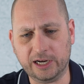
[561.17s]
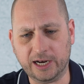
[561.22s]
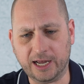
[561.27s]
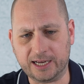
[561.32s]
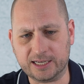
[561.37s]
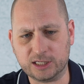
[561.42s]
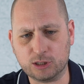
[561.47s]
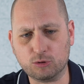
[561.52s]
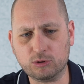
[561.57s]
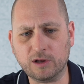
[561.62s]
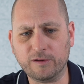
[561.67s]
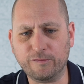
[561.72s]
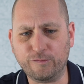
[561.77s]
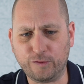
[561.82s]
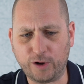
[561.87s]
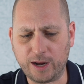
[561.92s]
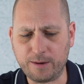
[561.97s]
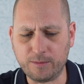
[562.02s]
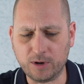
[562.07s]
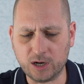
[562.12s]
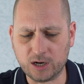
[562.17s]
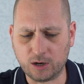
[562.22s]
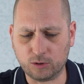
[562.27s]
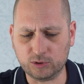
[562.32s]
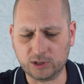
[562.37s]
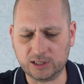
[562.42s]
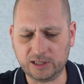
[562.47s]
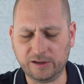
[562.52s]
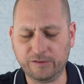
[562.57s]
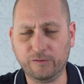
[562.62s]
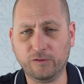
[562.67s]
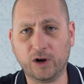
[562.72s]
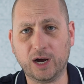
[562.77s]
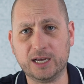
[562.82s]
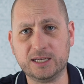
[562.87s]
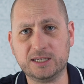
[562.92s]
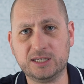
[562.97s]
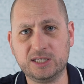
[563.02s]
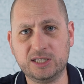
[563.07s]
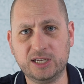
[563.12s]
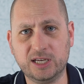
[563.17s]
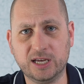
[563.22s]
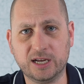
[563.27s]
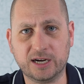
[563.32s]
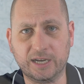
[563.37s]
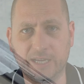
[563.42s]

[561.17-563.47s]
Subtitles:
nice. So the frame around the device here